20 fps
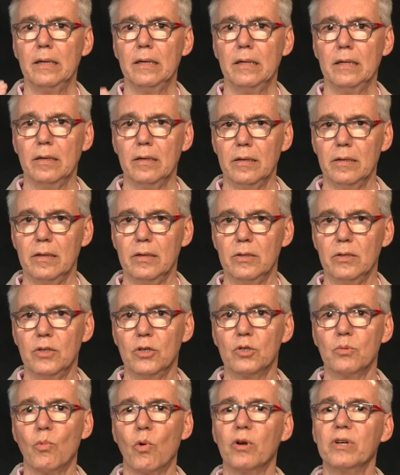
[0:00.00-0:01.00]
You know,
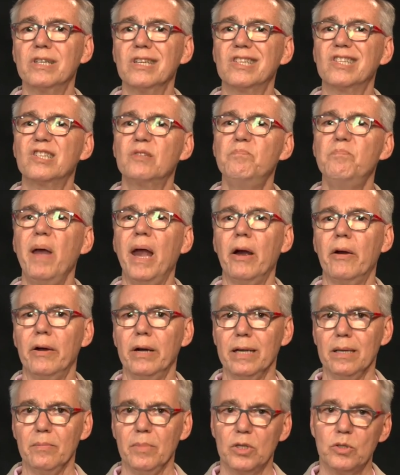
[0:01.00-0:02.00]
there's more
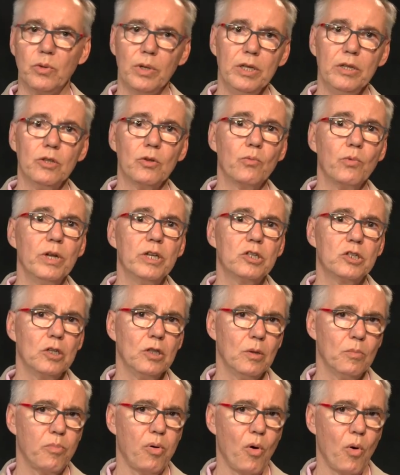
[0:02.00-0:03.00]
disparity between the rich and
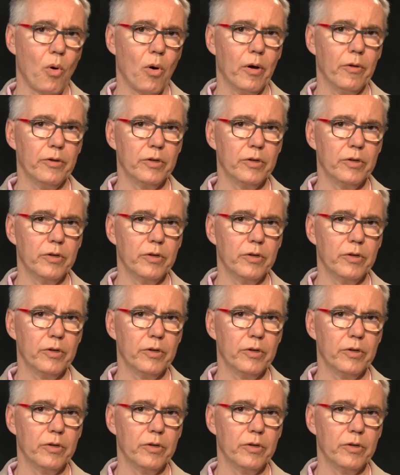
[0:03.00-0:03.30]
the poor.